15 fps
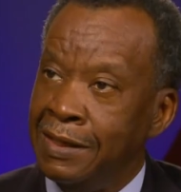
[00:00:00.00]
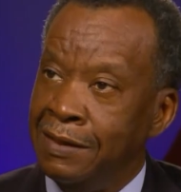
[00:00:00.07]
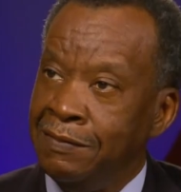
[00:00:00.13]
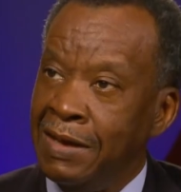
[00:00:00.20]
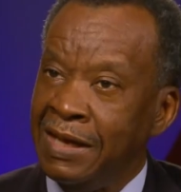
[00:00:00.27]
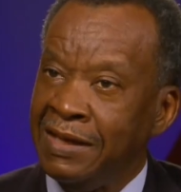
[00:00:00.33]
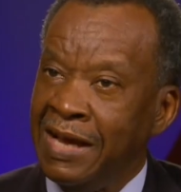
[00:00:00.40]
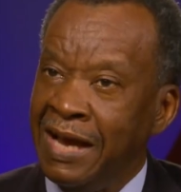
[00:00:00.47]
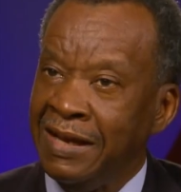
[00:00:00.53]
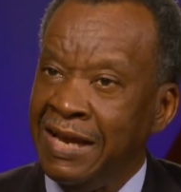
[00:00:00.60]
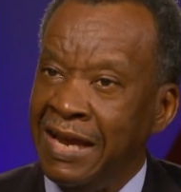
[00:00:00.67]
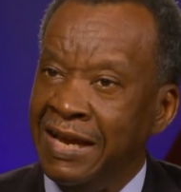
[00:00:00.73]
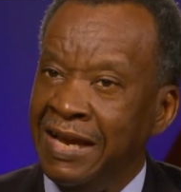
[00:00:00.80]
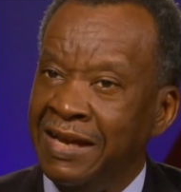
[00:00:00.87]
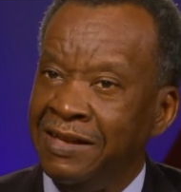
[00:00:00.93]
I
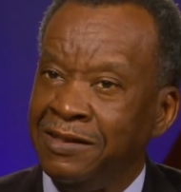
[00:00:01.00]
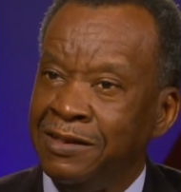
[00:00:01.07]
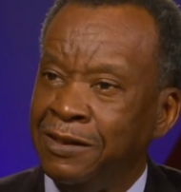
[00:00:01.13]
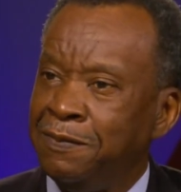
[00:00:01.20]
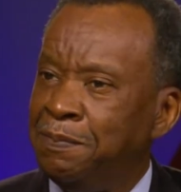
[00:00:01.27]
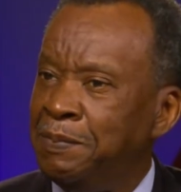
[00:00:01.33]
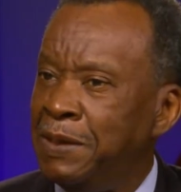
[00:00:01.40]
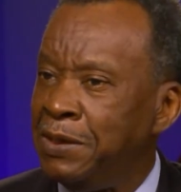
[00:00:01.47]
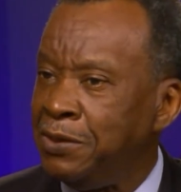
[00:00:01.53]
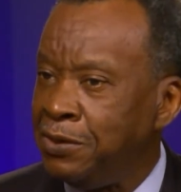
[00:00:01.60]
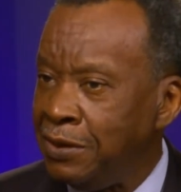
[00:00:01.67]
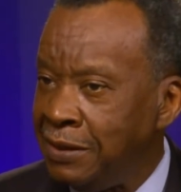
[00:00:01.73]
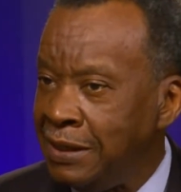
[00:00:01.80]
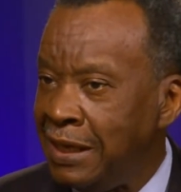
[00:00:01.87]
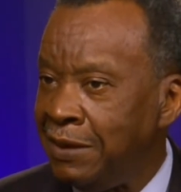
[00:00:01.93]
kind of had a
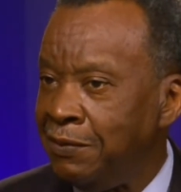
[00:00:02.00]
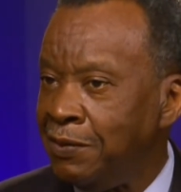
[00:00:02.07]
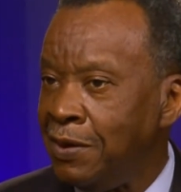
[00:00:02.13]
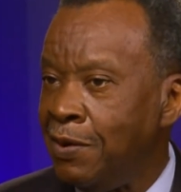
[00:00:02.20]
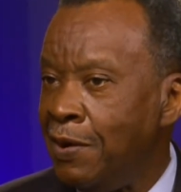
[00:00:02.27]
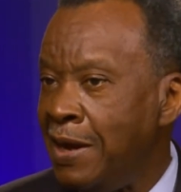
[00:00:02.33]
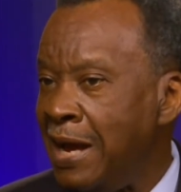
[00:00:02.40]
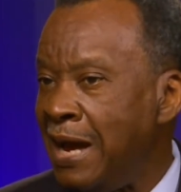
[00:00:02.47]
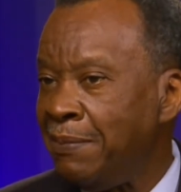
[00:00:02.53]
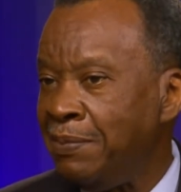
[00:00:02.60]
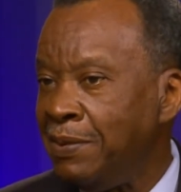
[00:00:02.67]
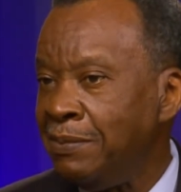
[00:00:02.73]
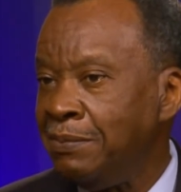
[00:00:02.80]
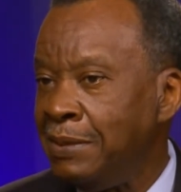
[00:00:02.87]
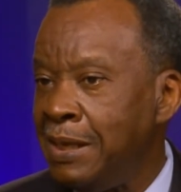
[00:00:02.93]
suspicion that it was going to
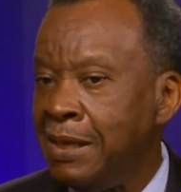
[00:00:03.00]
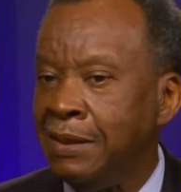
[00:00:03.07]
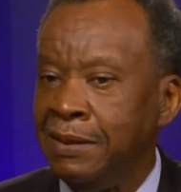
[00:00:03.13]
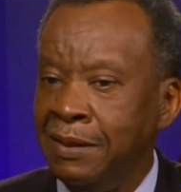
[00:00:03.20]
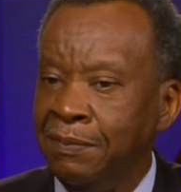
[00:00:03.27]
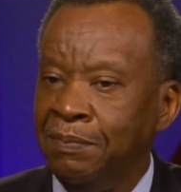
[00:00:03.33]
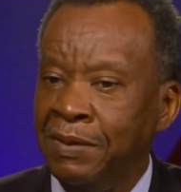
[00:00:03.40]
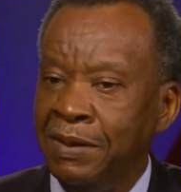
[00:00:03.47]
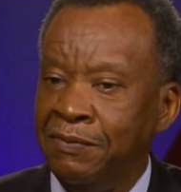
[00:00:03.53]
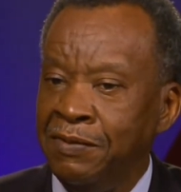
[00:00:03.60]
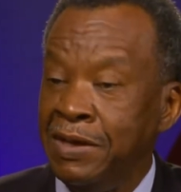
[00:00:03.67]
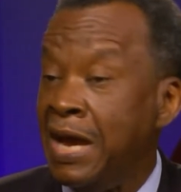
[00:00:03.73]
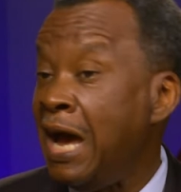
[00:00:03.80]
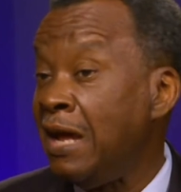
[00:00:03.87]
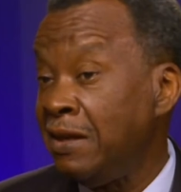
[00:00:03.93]
happen, but in
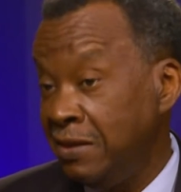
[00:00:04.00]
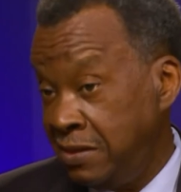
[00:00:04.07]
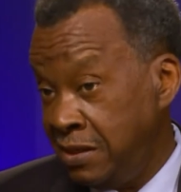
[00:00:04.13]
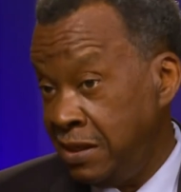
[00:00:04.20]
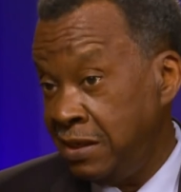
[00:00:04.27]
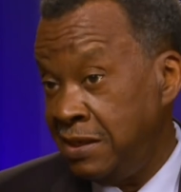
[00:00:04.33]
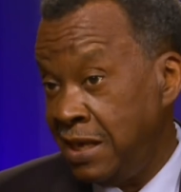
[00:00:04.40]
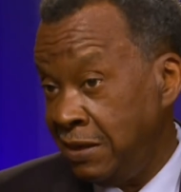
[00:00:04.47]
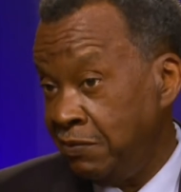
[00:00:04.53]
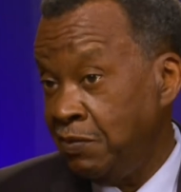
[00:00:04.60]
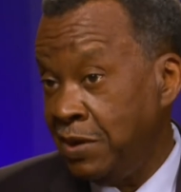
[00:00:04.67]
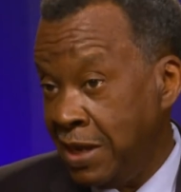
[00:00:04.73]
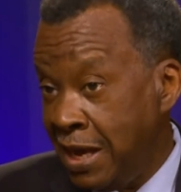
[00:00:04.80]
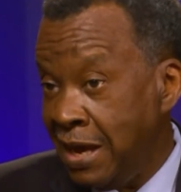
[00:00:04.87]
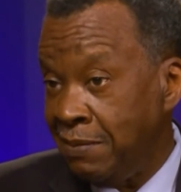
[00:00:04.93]
reality, that's
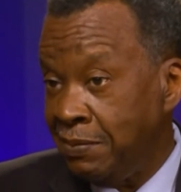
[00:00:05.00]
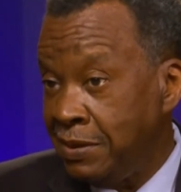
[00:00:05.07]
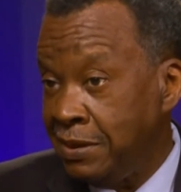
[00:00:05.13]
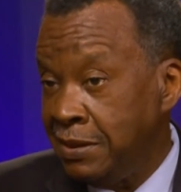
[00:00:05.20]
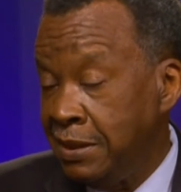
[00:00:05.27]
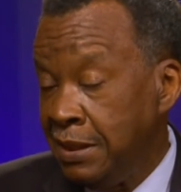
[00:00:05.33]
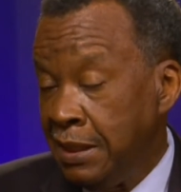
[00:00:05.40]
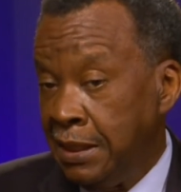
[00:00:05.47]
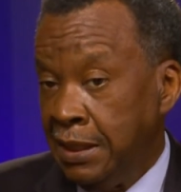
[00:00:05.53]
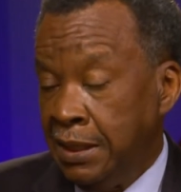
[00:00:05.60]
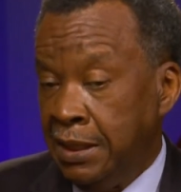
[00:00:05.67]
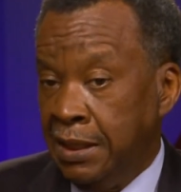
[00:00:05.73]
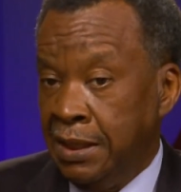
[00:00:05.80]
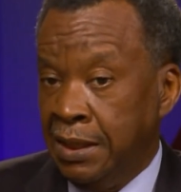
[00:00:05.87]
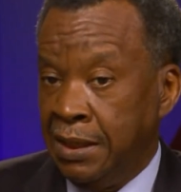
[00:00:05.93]
what happened.
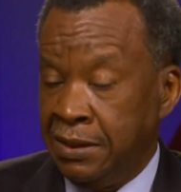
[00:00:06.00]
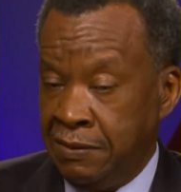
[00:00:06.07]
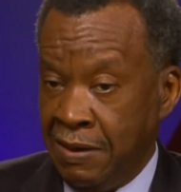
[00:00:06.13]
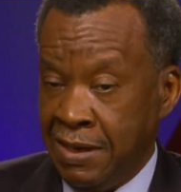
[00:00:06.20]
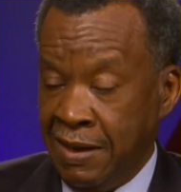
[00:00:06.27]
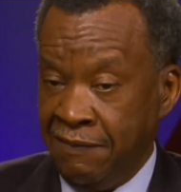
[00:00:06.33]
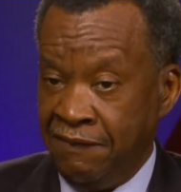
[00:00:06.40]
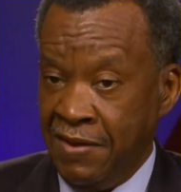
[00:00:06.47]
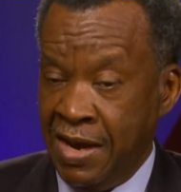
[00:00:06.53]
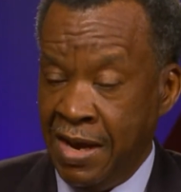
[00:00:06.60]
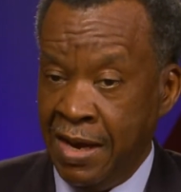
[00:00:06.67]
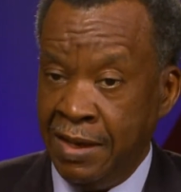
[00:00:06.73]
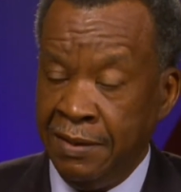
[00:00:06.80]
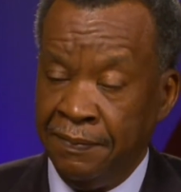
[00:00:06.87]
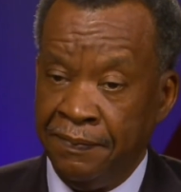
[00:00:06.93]
And so I got
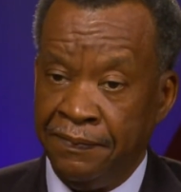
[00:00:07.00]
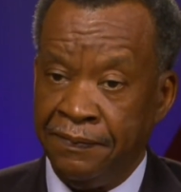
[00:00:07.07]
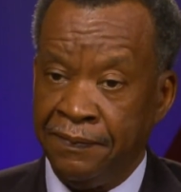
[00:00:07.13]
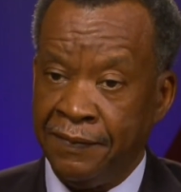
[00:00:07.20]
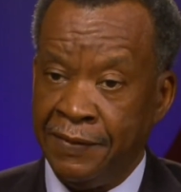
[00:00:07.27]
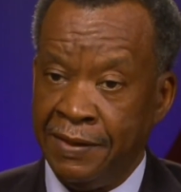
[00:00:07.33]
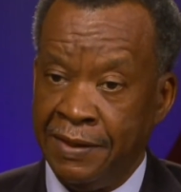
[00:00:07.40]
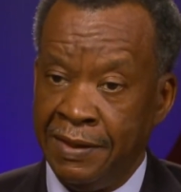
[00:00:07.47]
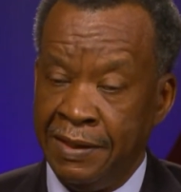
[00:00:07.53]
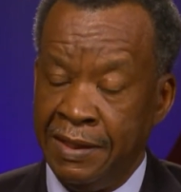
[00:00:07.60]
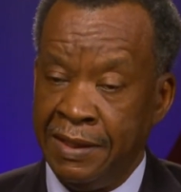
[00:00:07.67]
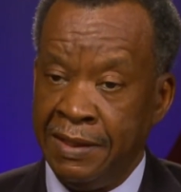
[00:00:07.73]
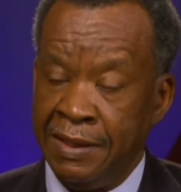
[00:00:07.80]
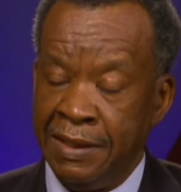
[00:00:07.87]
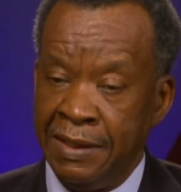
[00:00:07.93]
fired.
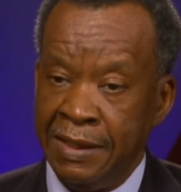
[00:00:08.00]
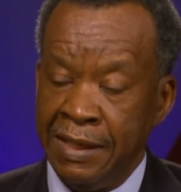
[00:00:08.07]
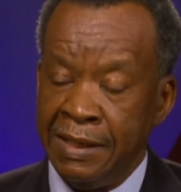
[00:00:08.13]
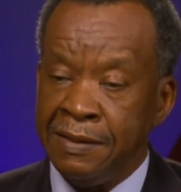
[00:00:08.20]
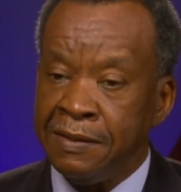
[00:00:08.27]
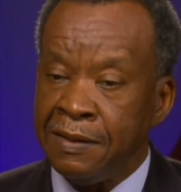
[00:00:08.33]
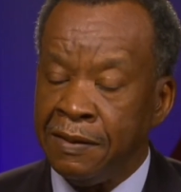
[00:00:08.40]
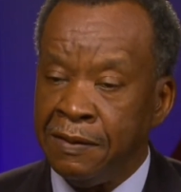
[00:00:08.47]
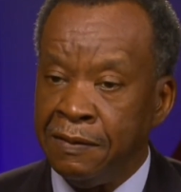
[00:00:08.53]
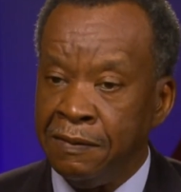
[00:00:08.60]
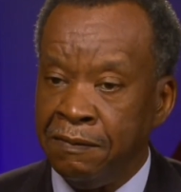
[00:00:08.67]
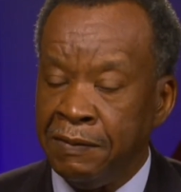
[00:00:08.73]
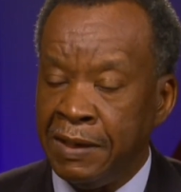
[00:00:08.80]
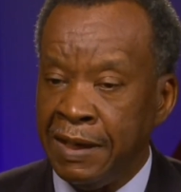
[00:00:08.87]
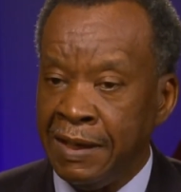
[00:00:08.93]
And then, so
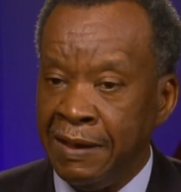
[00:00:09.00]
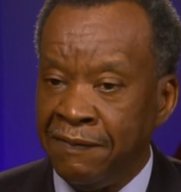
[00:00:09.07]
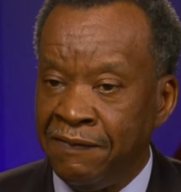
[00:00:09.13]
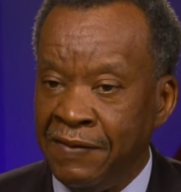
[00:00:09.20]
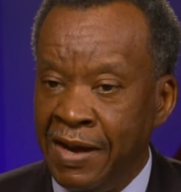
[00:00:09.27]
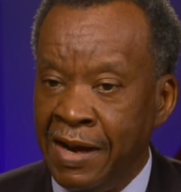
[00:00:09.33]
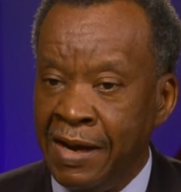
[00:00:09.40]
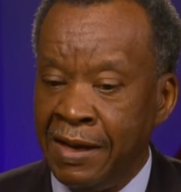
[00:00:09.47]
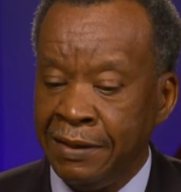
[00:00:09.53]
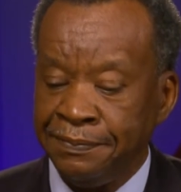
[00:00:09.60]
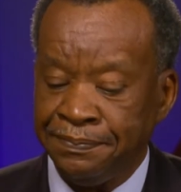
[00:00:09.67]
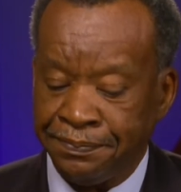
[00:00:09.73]
when I got fired,